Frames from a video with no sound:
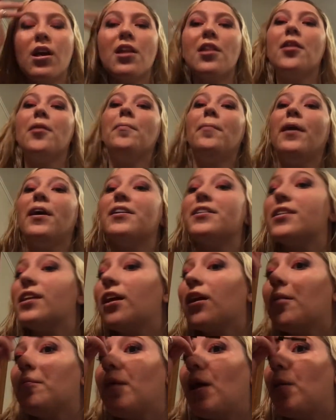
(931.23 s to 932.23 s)
The best
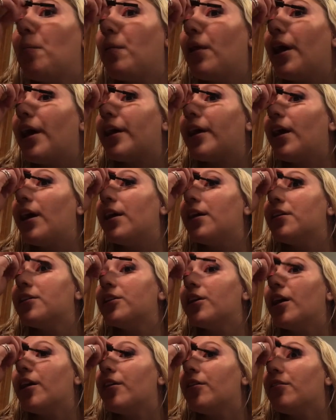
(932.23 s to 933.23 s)
thing about black
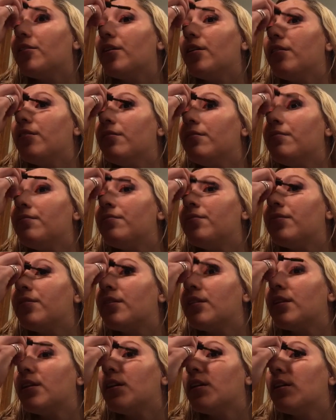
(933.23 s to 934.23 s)
eyeshadow though
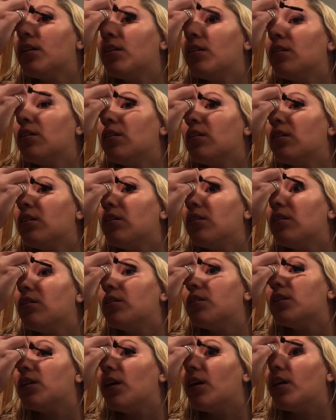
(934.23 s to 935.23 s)

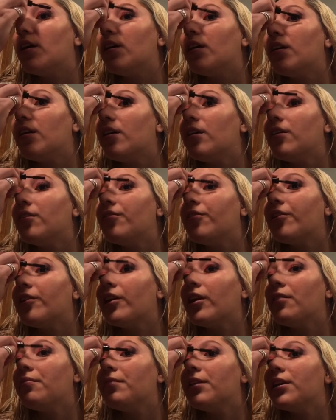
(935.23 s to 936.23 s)
is that if you
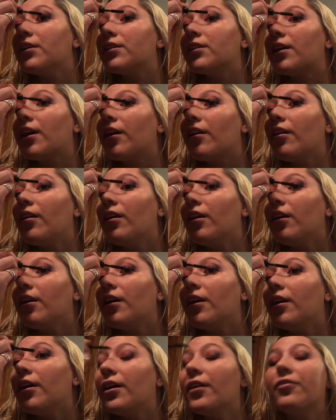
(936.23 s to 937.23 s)
get mascara on
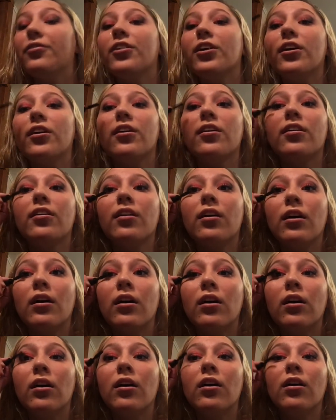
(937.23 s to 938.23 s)
it after,
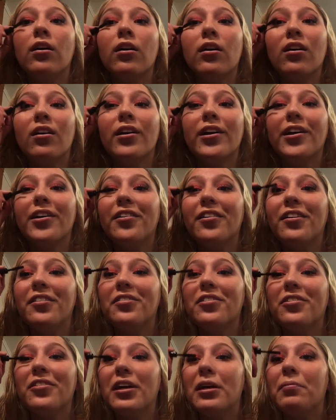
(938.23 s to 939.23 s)
you don't have
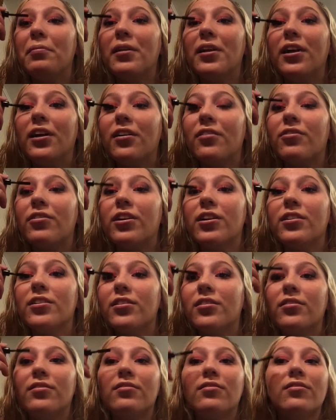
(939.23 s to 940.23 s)
to wipe it off because
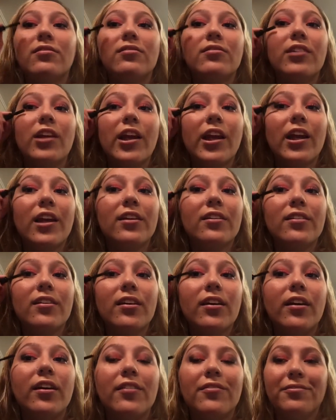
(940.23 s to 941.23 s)
you can't see
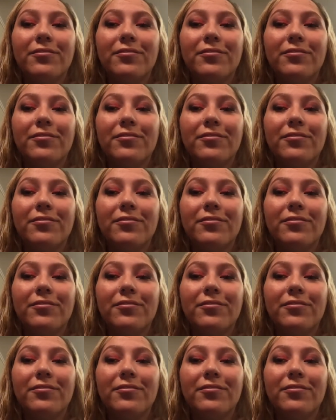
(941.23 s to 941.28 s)
it.